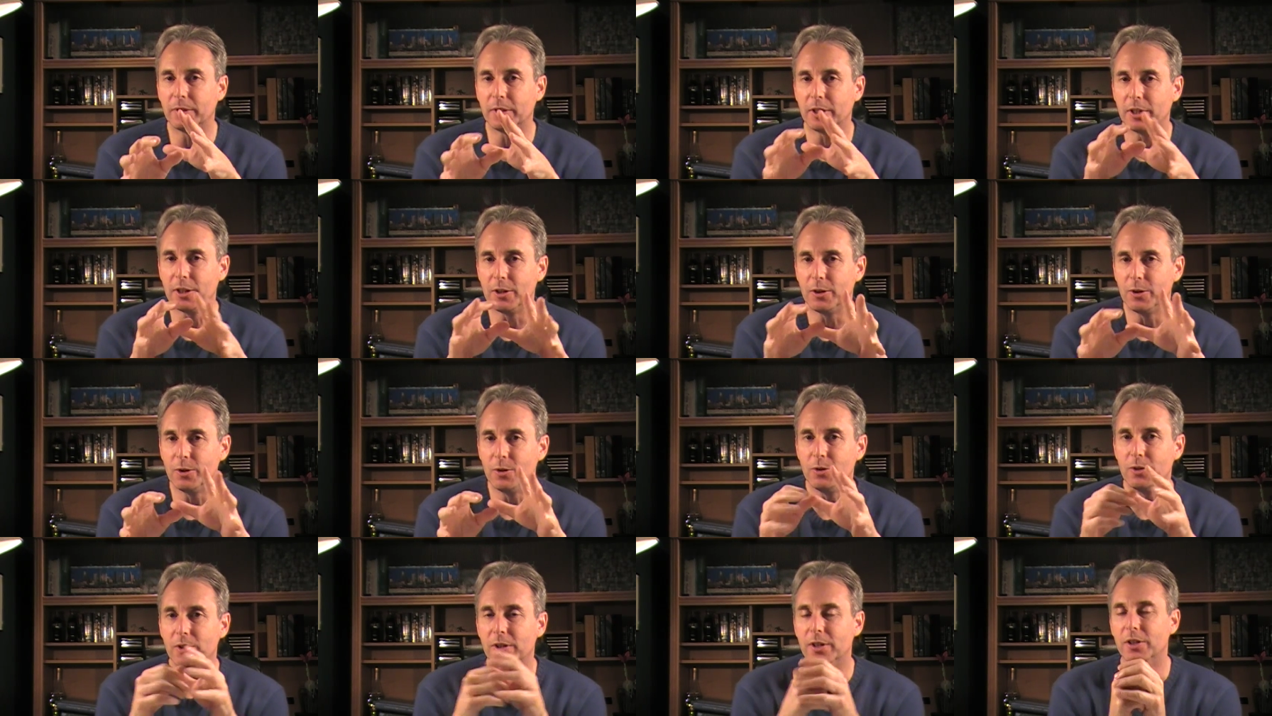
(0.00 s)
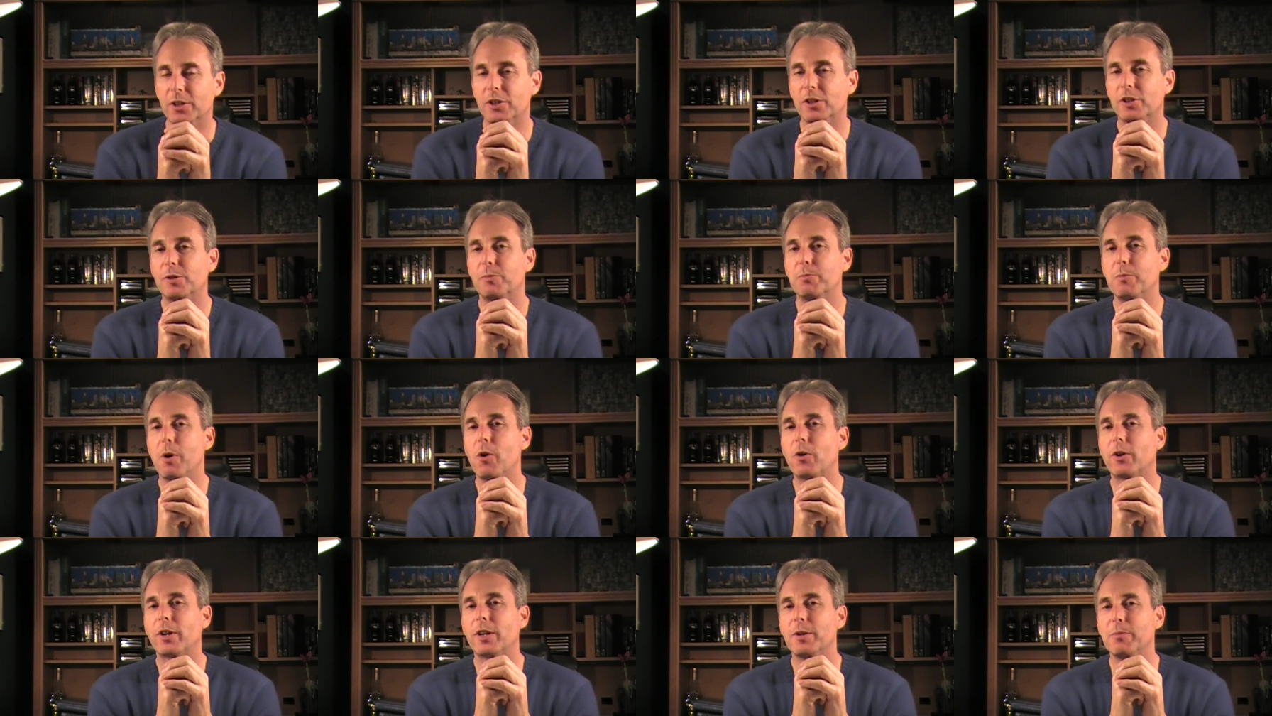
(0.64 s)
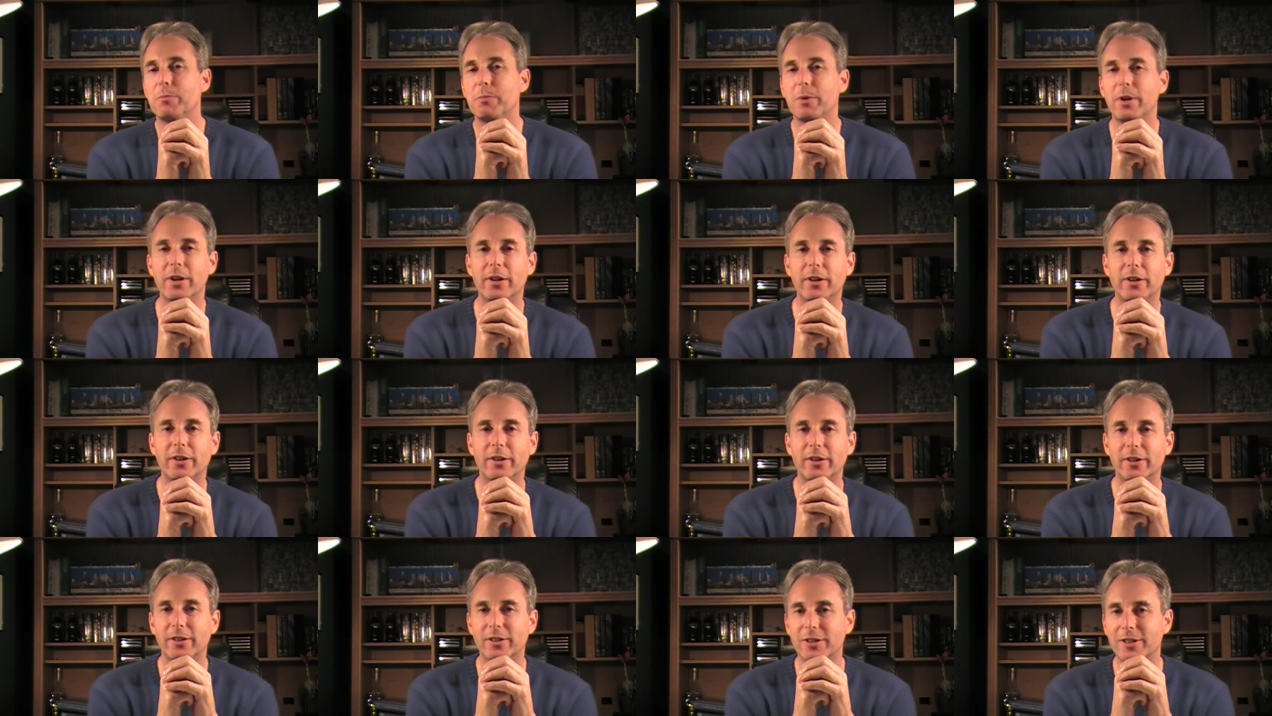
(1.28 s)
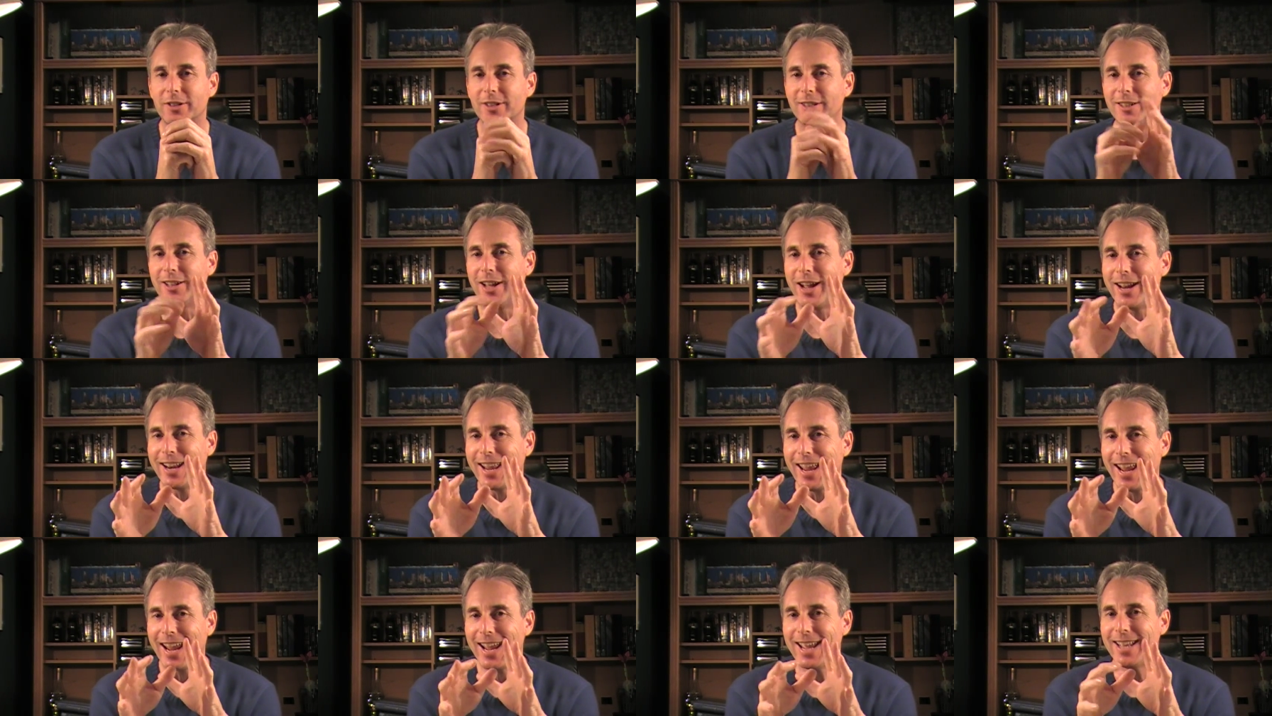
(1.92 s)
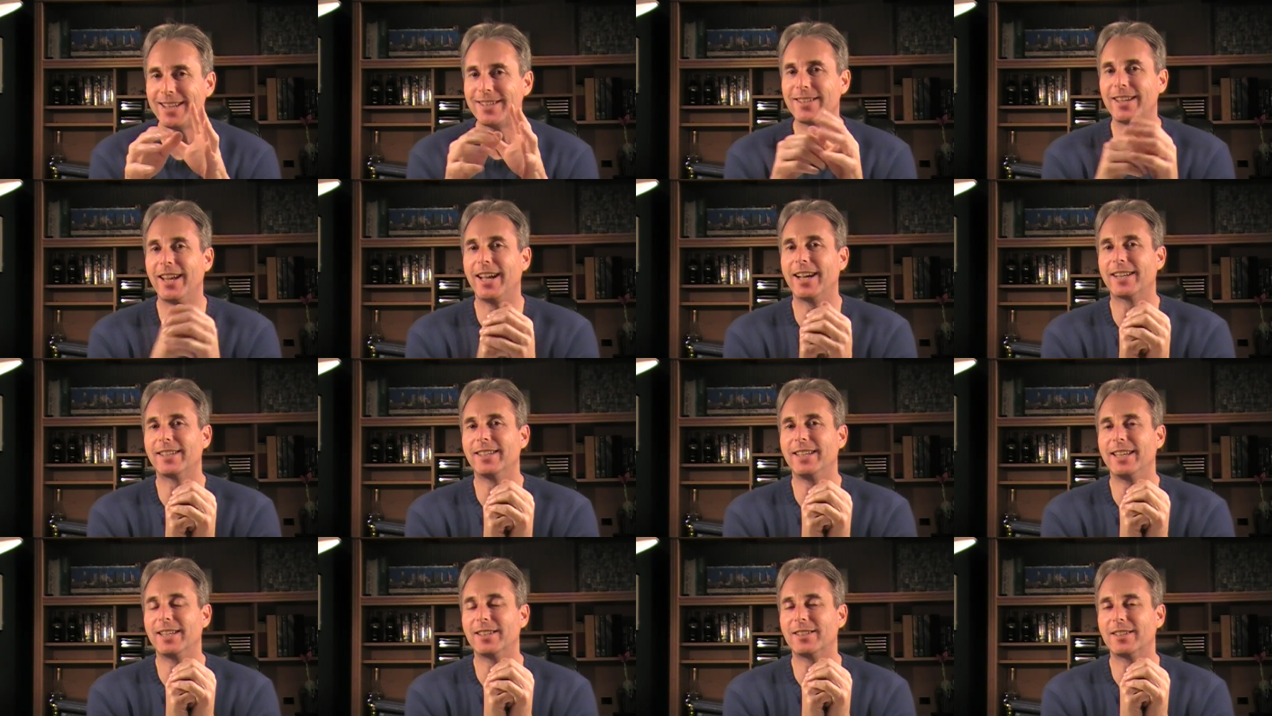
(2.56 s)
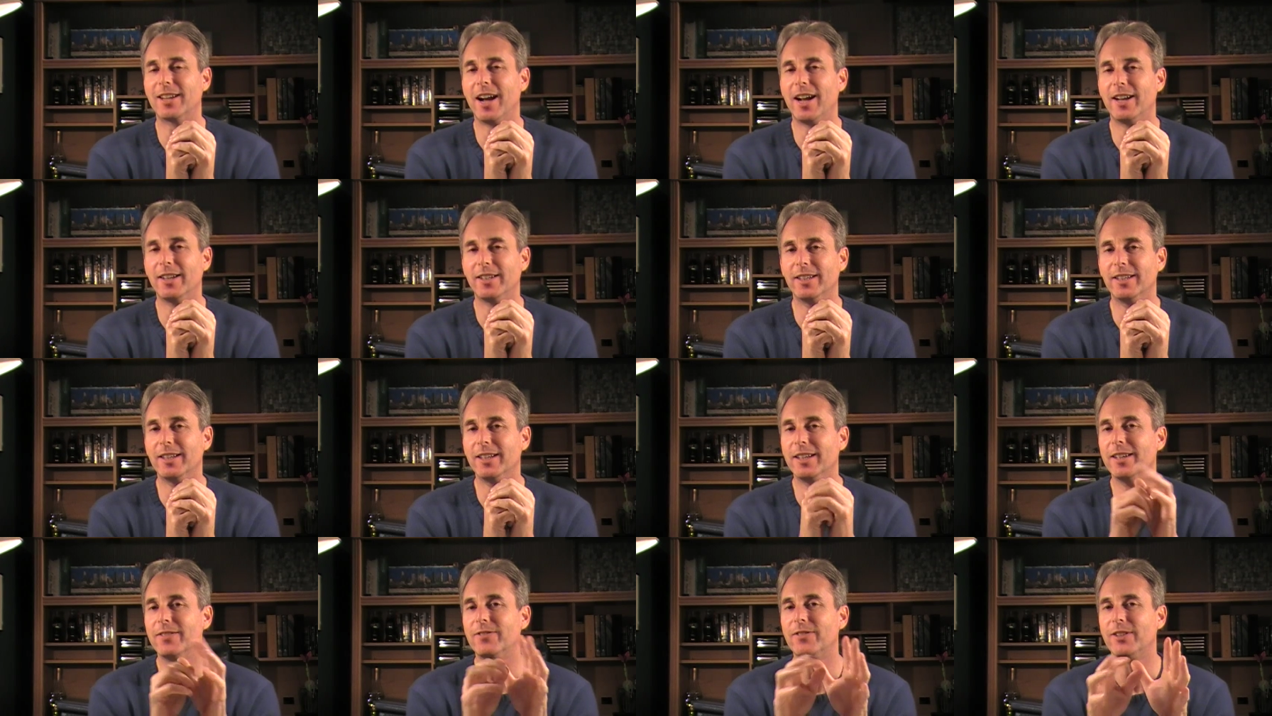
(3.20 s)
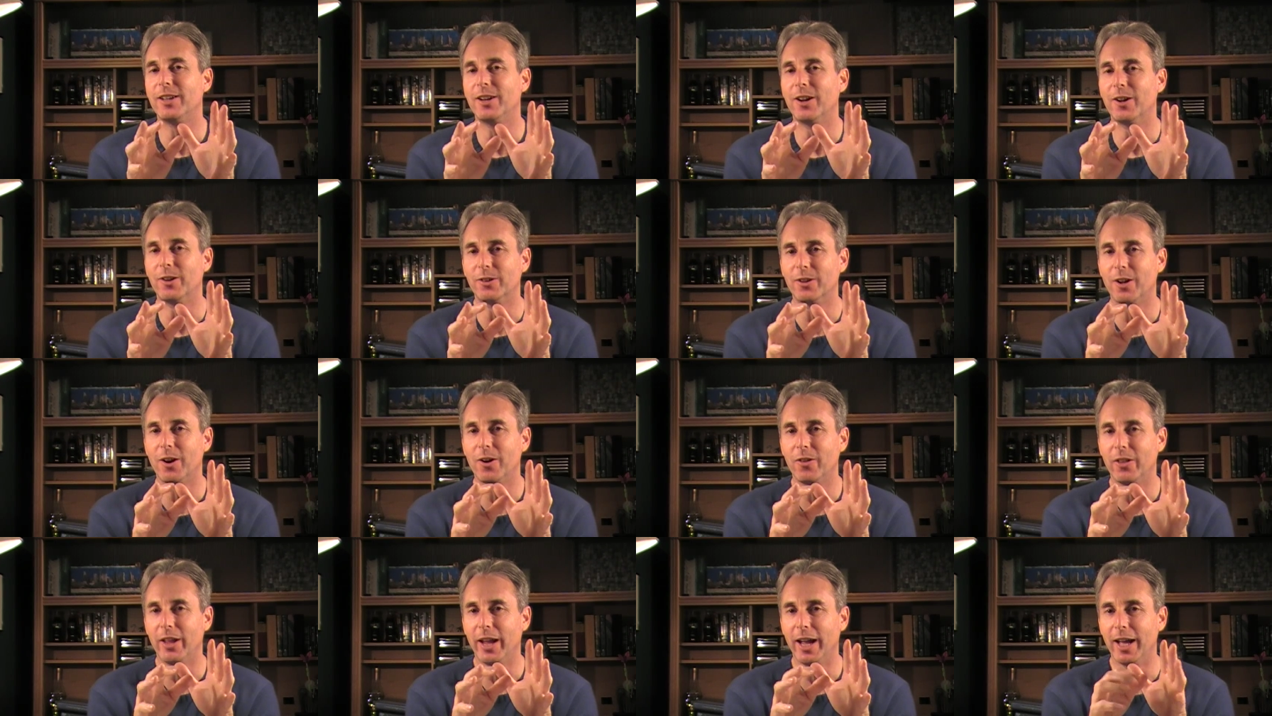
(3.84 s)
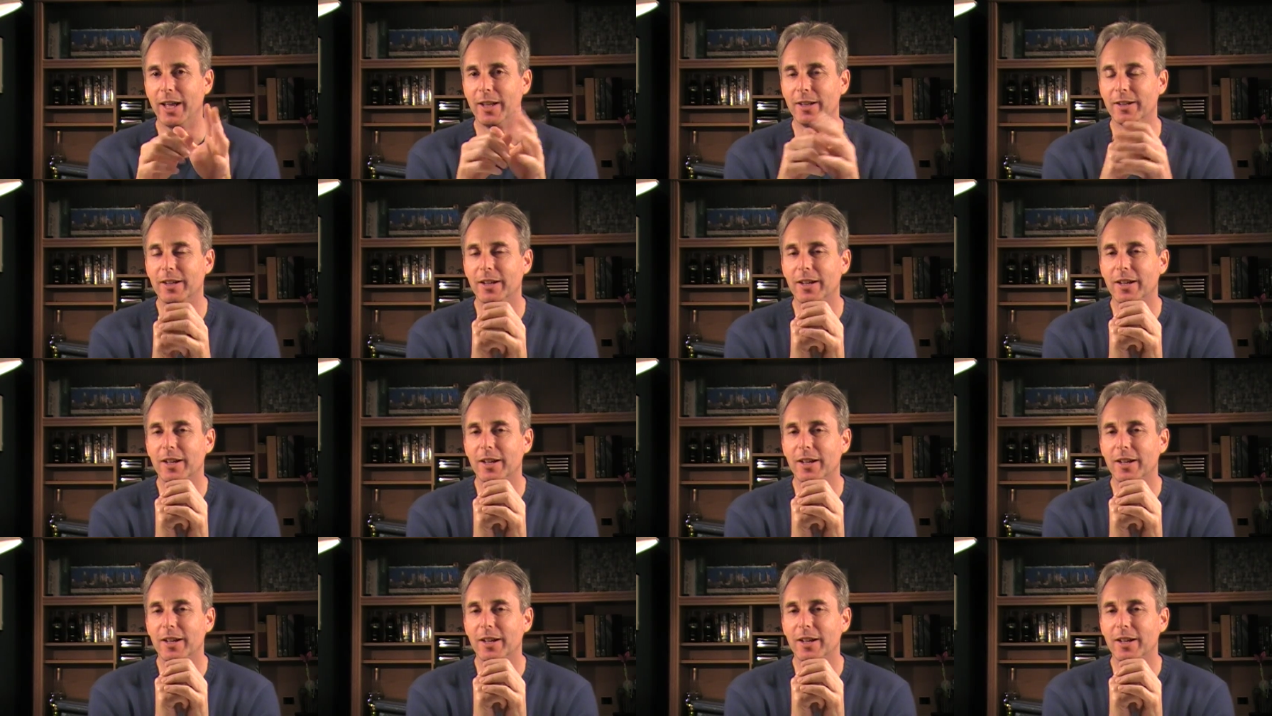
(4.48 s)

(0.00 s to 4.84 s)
to use his smoke and mirror and sleight of hand techniques on you if you don't know that.